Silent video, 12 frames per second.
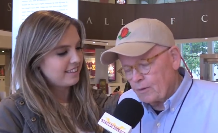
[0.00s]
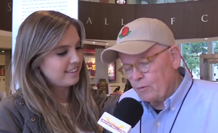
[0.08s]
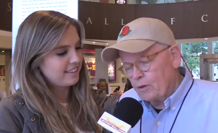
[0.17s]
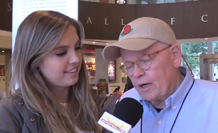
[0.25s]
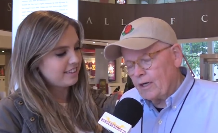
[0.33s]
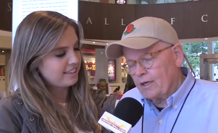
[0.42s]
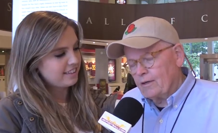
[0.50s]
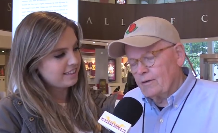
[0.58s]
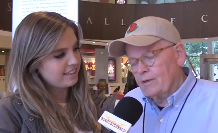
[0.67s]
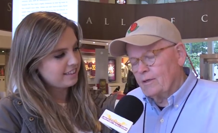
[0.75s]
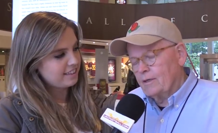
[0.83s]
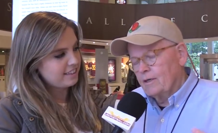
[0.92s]
Speaker 1: We're not
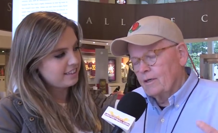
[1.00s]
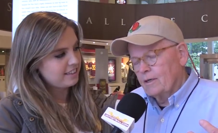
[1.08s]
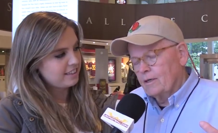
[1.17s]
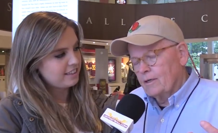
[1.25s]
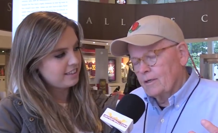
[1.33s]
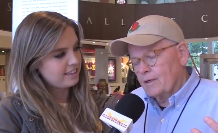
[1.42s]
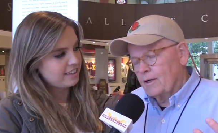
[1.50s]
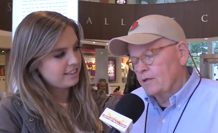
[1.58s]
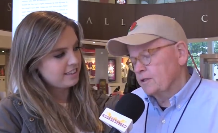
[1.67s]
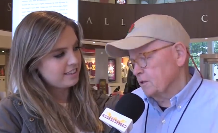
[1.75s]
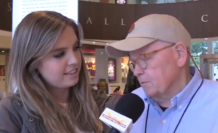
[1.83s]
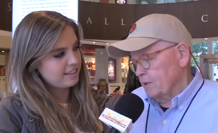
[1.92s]
hearing
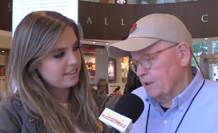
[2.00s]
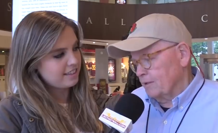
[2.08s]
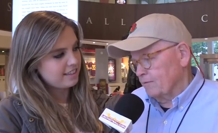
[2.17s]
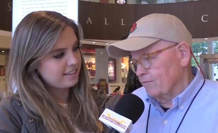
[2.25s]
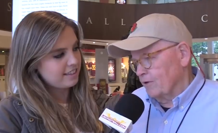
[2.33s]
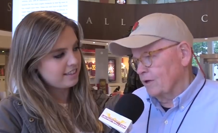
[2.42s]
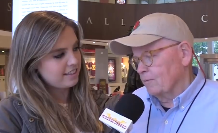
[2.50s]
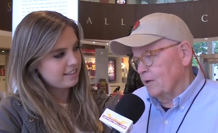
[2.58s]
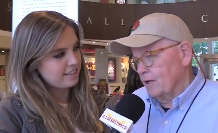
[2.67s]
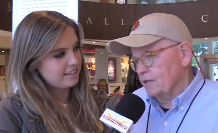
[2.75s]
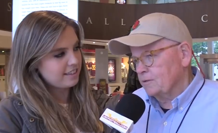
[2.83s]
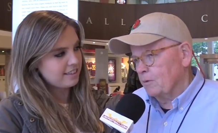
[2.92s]
coach speak very
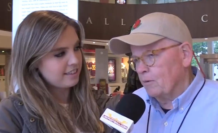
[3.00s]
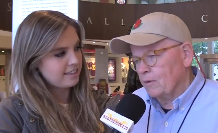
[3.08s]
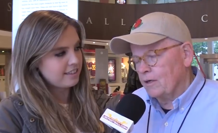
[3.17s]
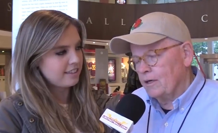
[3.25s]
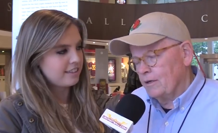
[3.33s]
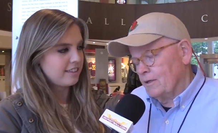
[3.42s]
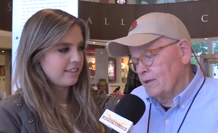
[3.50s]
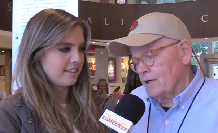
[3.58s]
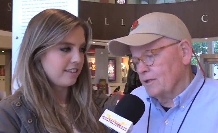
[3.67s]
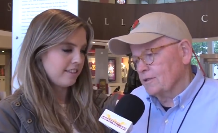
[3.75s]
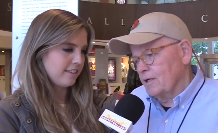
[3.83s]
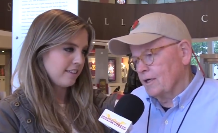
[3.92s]
much, but we're hearing
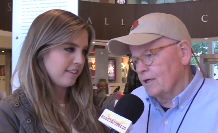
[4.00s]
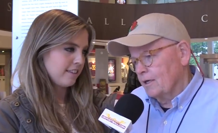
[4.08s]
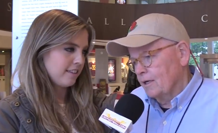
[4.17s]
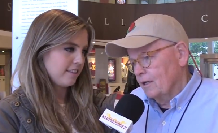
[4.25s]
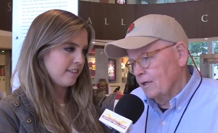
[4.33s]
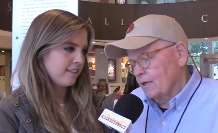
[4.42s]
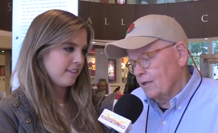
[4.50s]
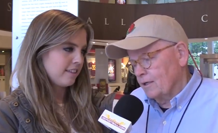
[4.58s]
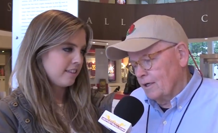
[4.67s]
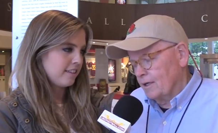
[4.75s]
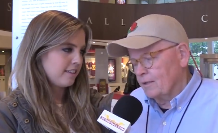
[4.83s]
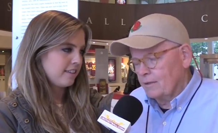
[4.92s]
things like
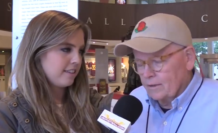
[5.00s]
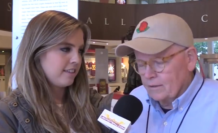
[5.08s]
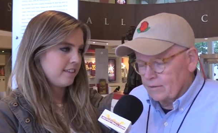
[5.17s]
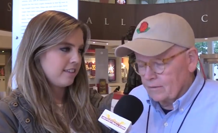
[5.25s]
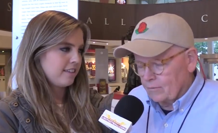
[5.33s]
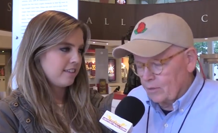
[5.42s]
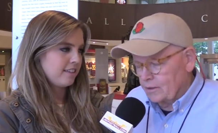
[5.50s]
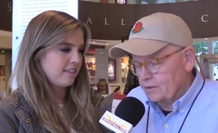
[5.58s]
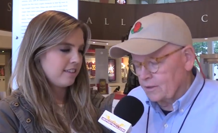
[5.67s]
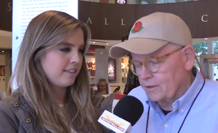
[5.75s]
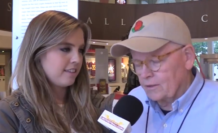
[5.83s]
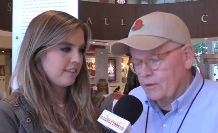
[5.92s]
Clay went
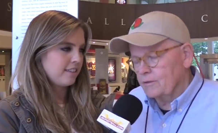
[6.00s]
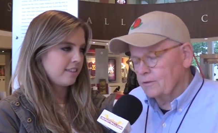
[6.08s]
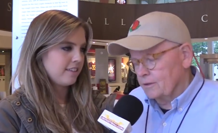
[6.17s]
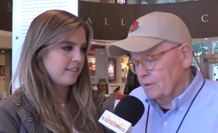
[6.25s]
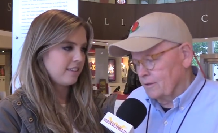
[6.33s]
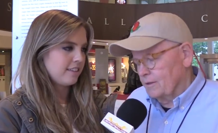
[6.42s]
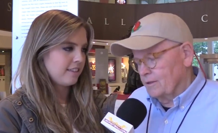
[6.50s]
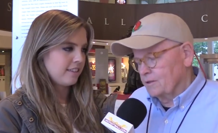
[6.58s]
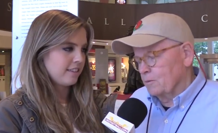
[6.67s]
to Houston on